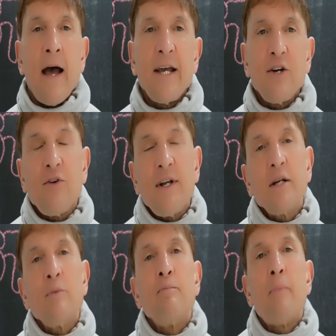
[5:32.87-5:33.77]
Anchoring
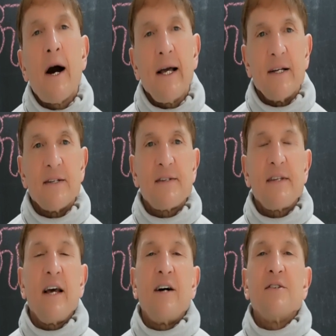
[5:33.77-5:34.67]
can bias
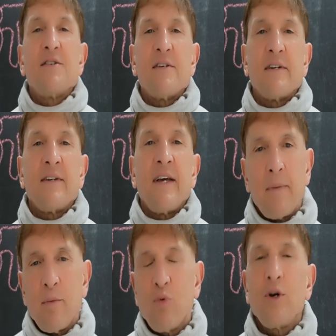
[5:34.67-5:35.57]
the answer
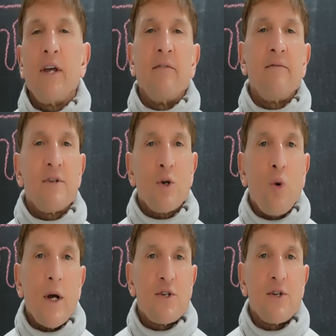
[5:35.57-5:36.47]
people give to
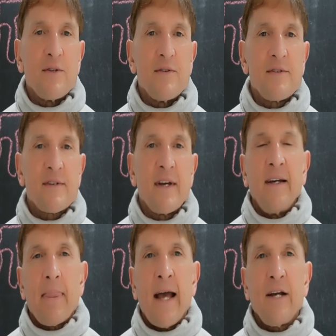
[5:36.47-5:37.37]
questions.
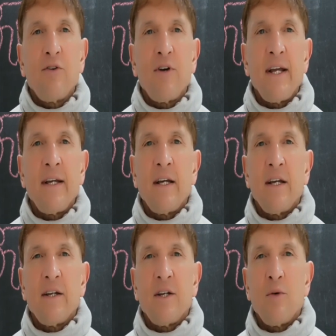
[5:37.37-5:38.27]
Anchoring
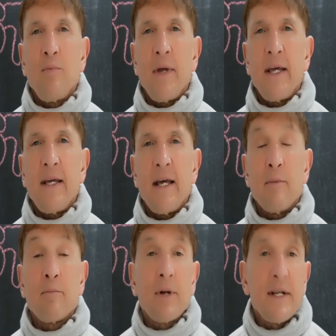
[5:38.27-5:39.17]
can be
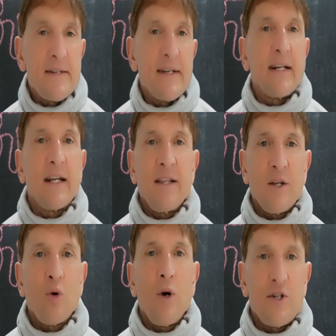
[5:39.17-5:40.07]
implicit in
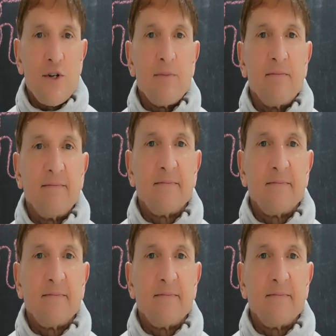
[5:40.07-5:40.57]
the question.